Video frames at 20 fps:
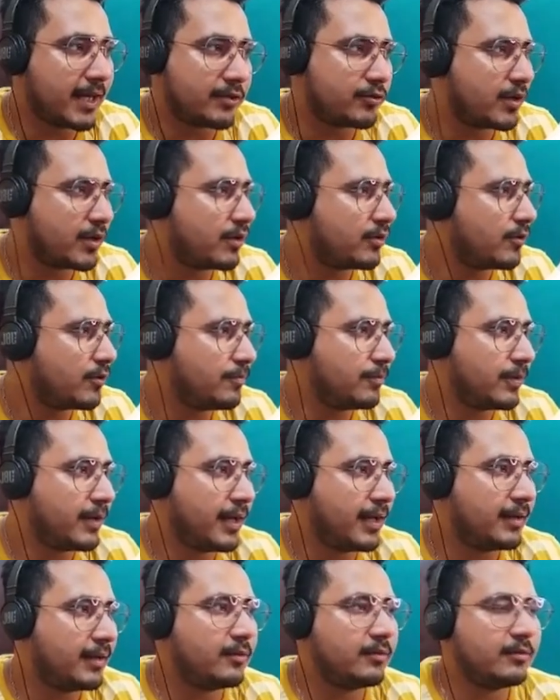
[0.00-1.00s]
actual rope
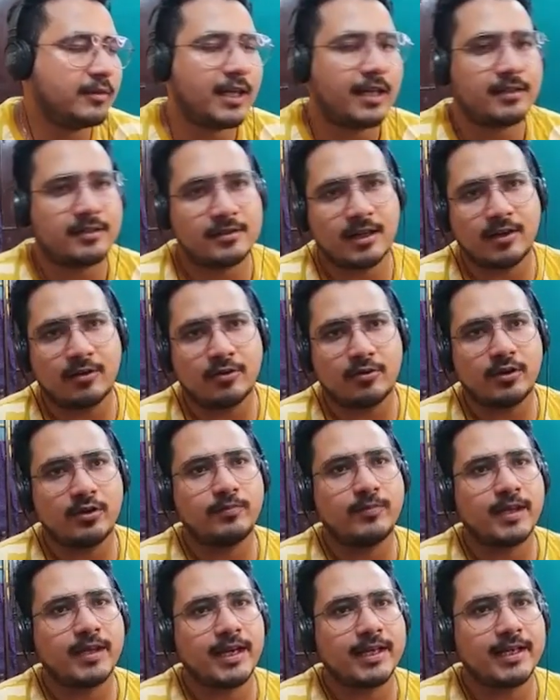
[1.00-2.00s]
and that's how
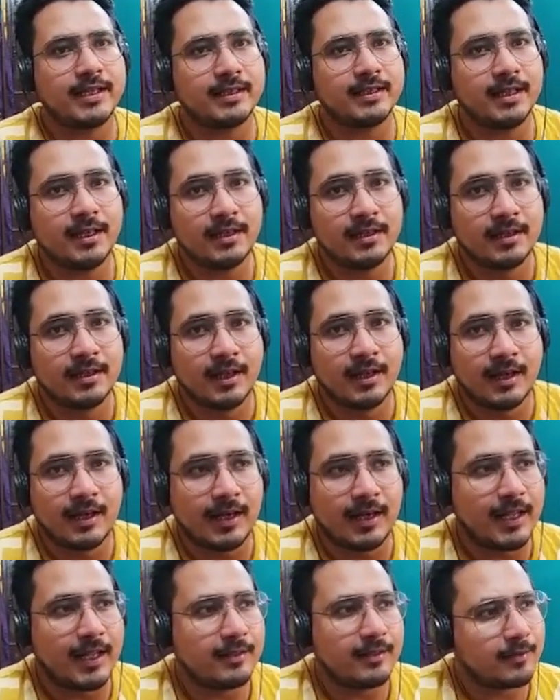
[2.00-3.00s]
we'll be getting the
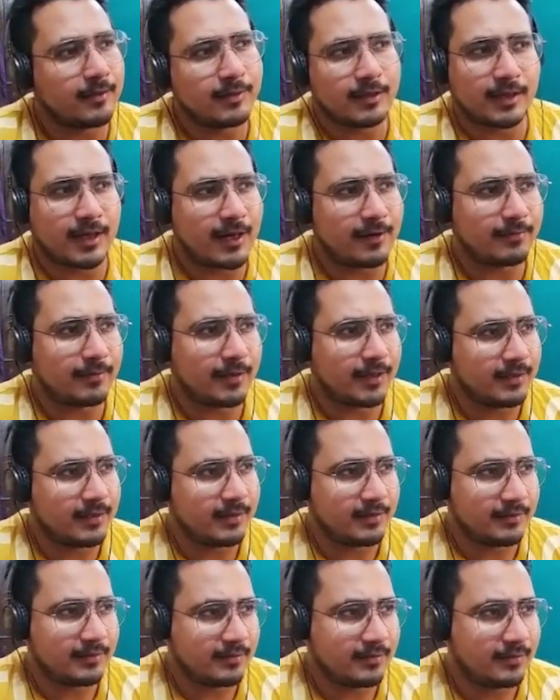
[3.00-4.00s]
length of the curved line.
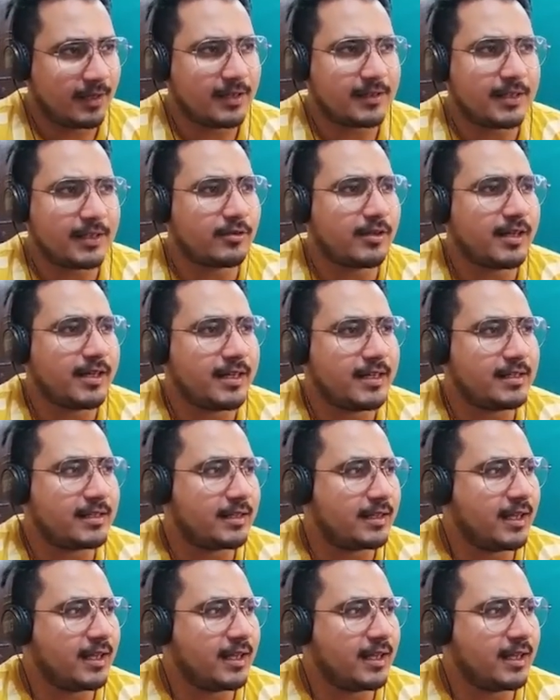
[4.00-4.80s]
That is actually easy,